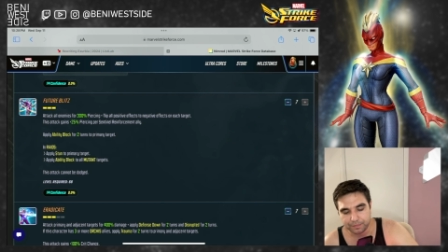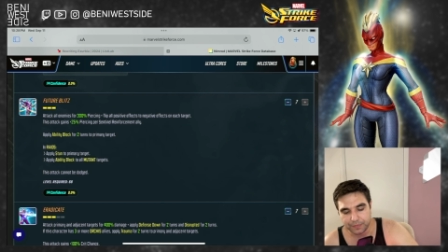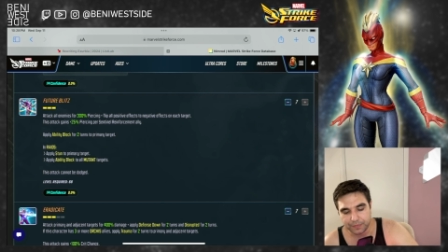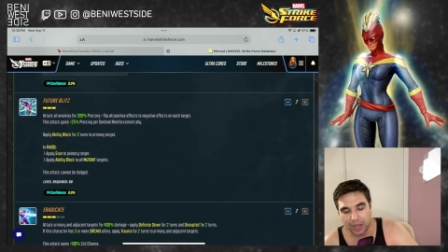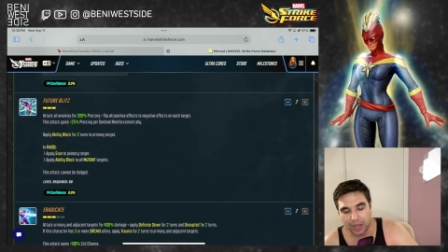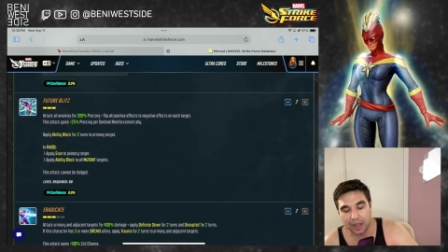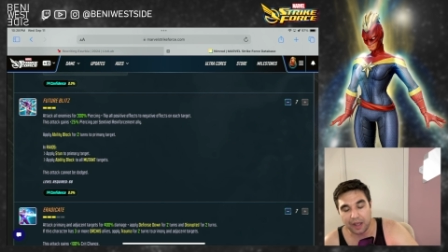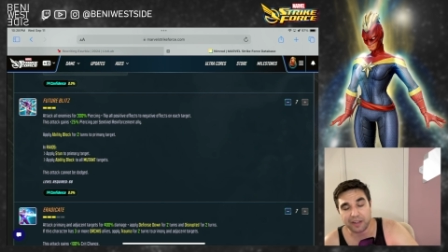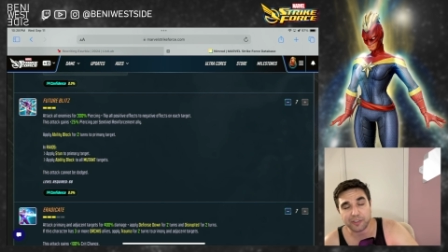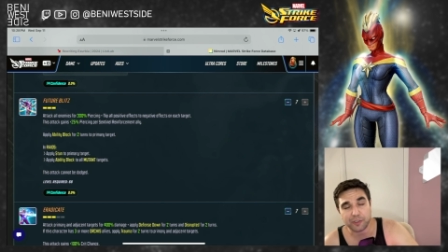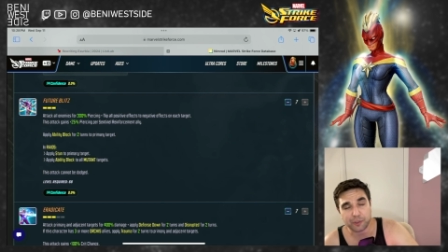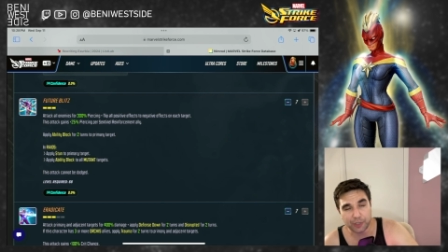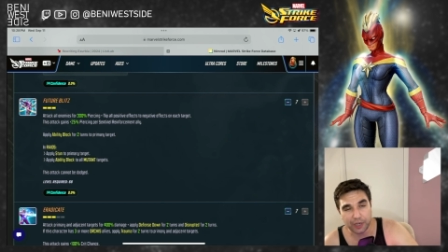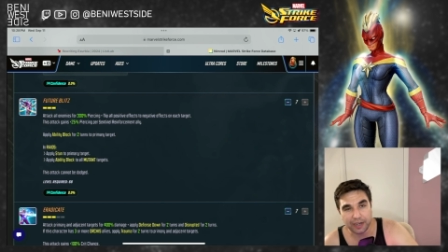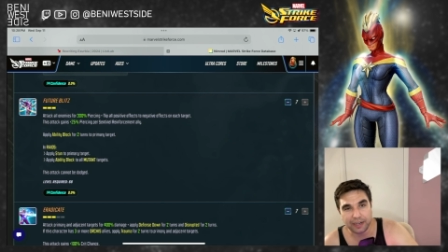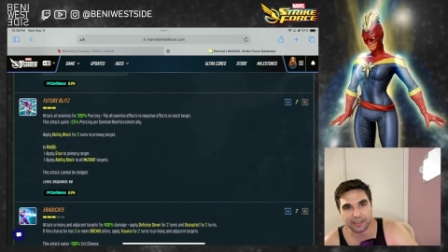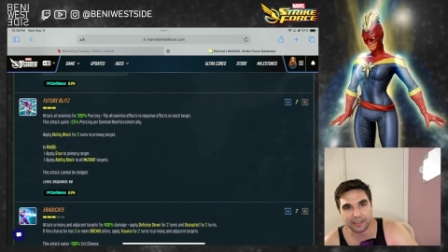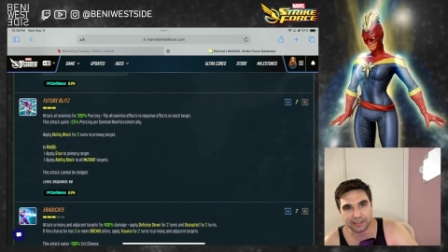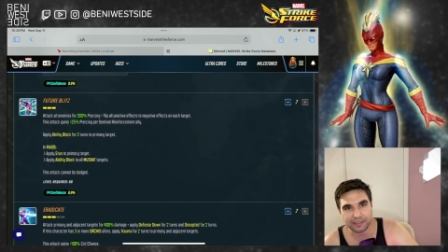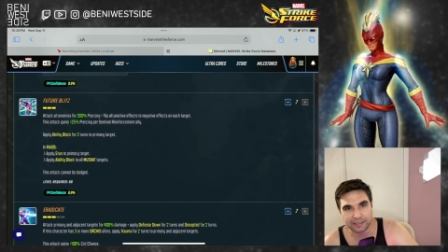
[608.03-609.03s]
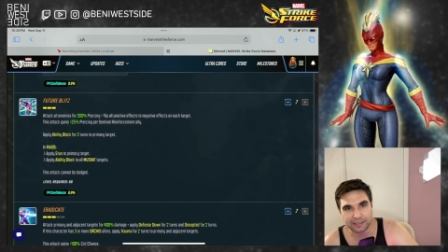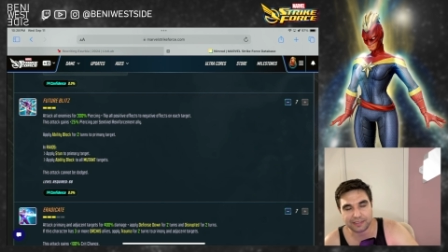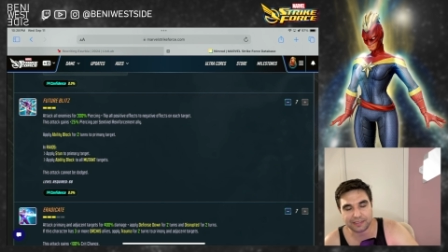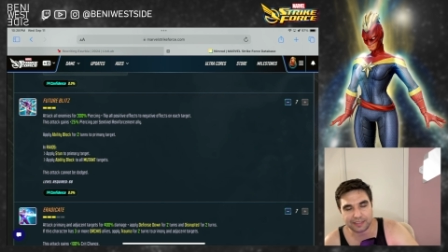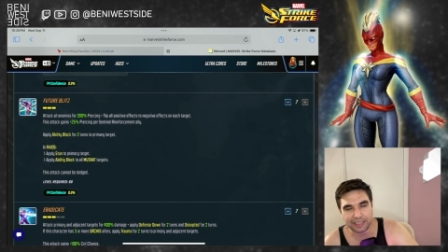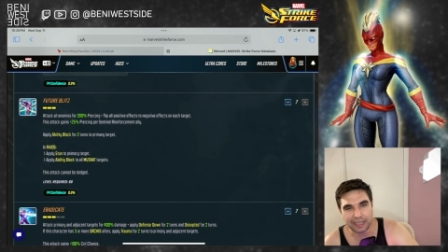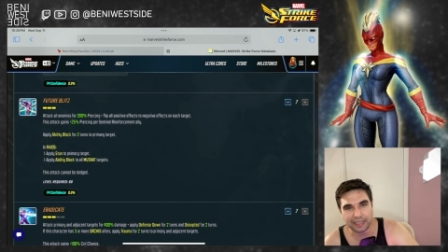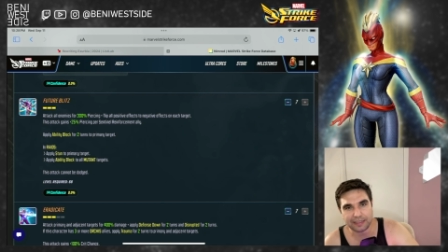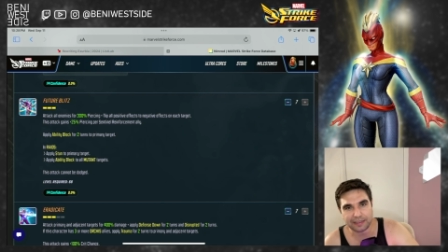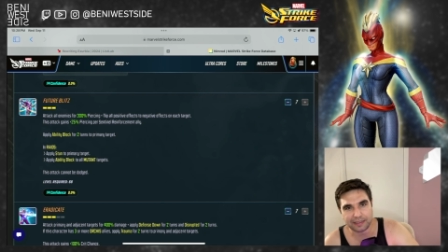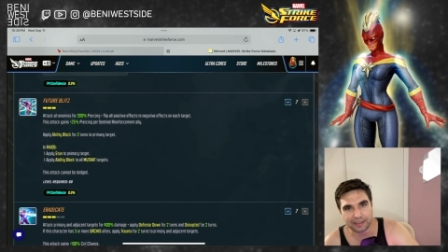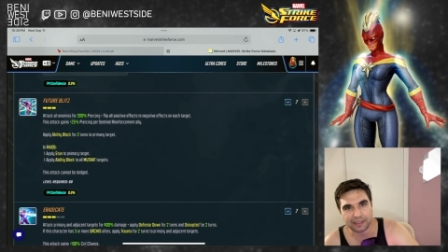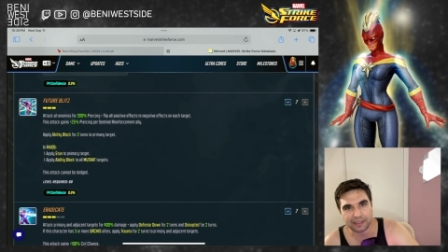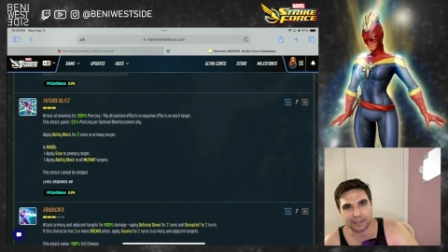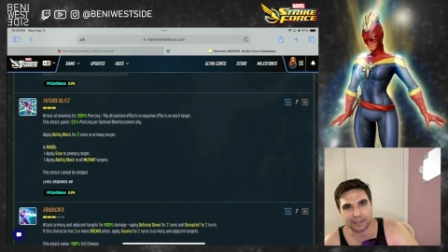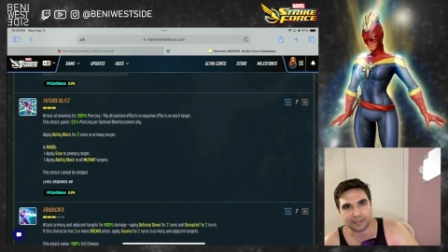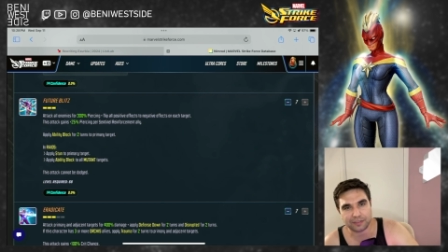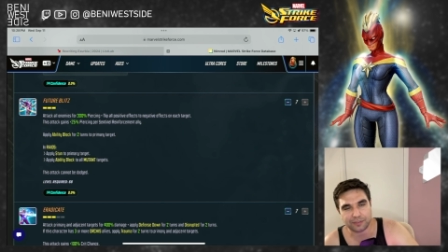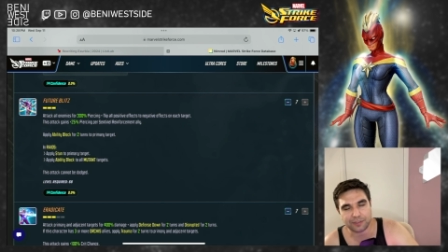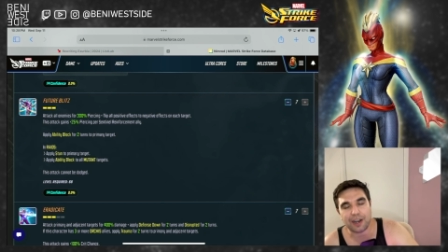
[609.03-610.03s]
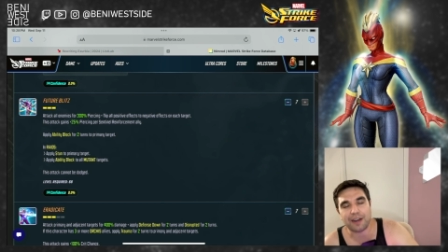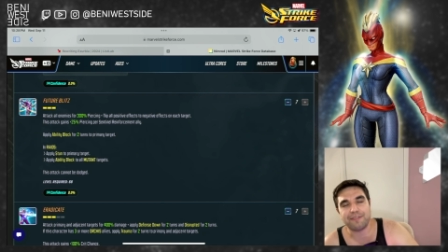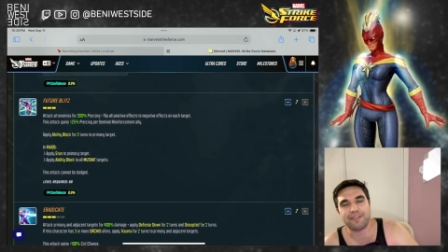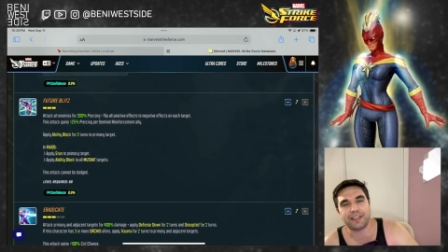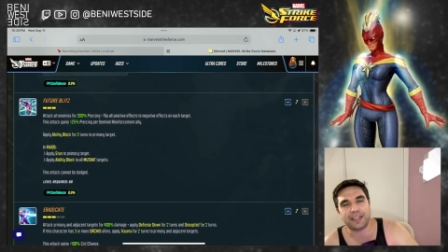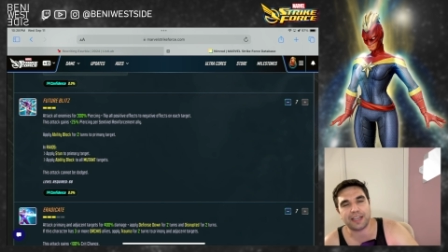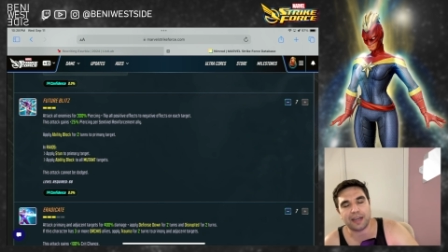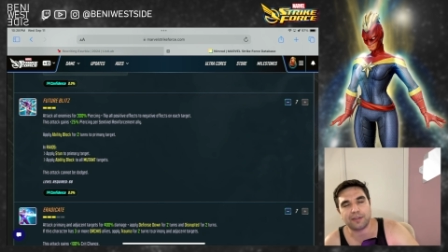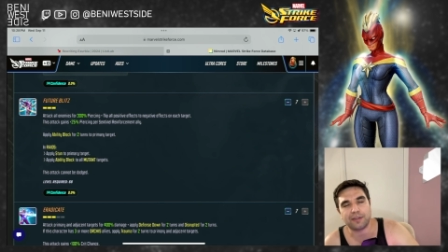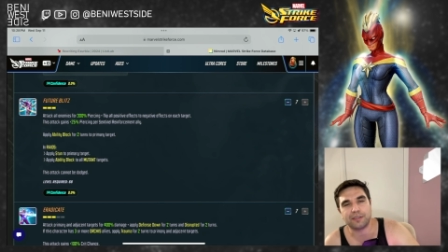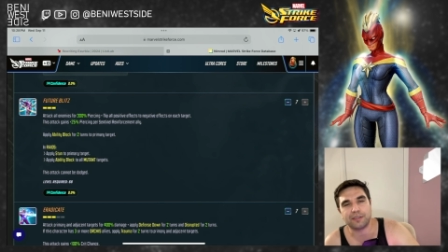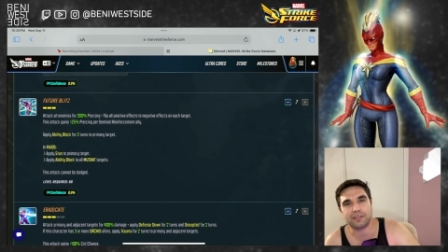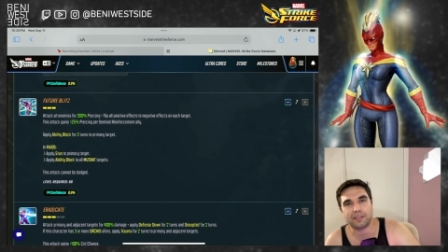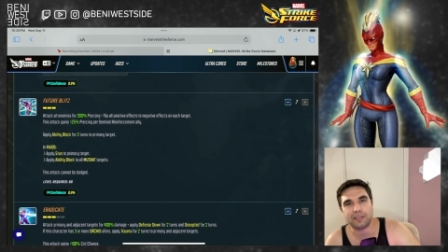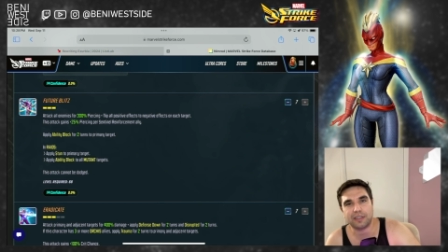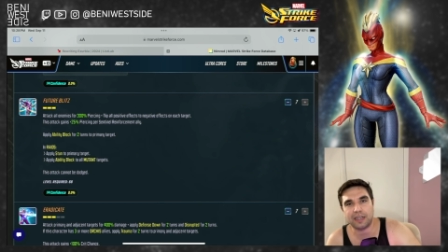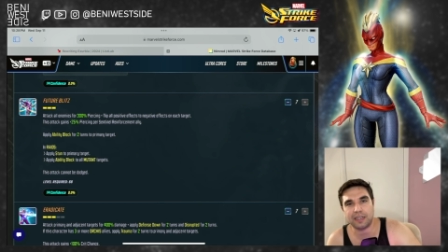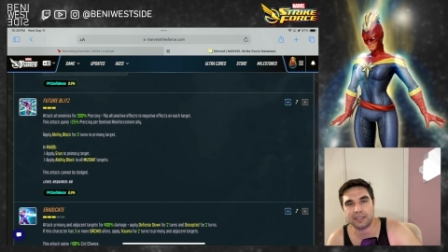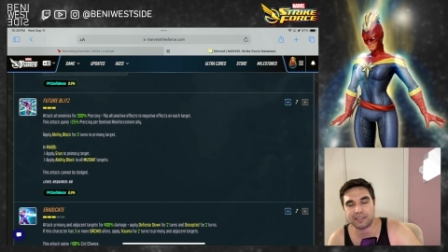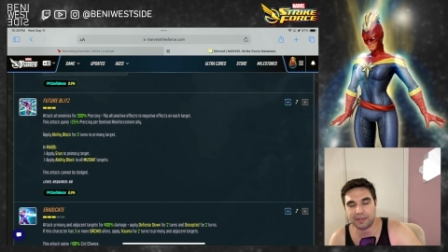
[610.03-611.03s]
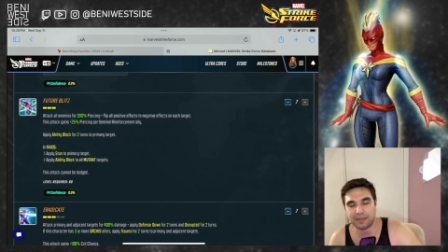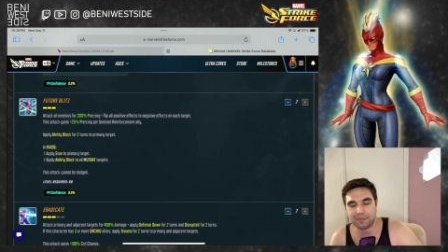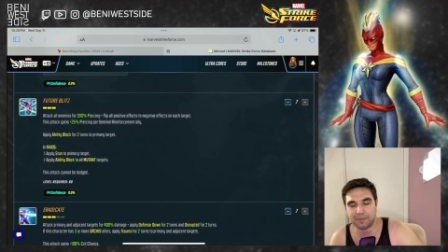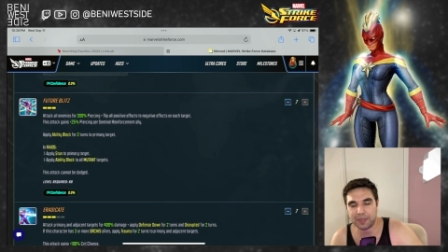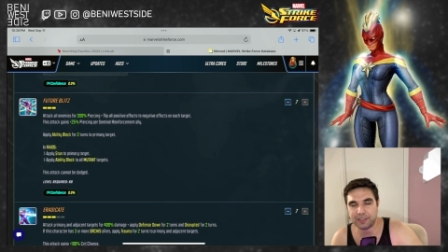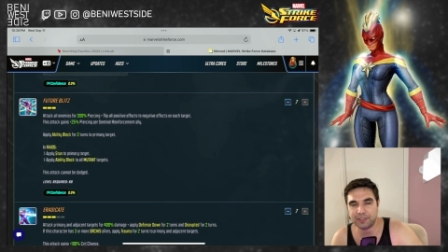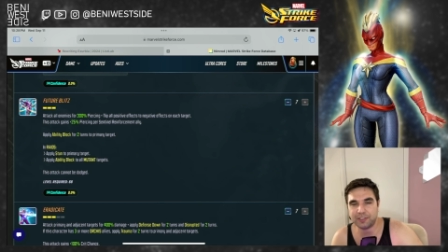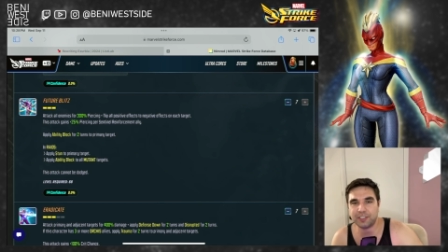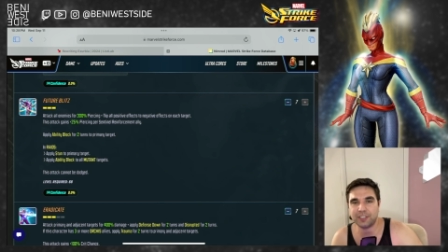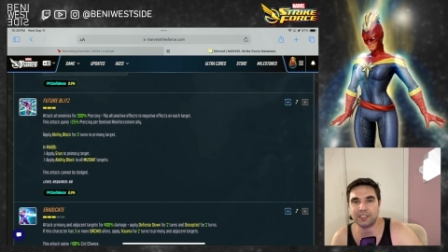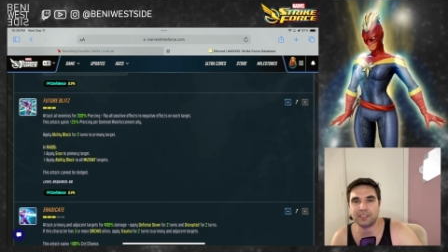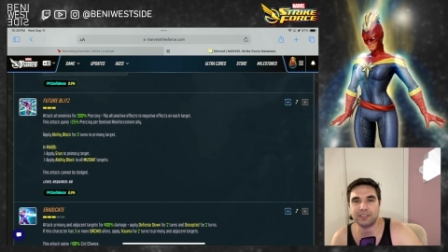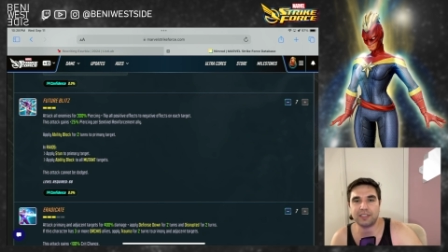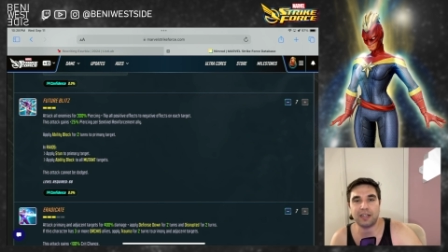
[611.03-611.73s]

I'll try to get the graphic out, as I mentioned.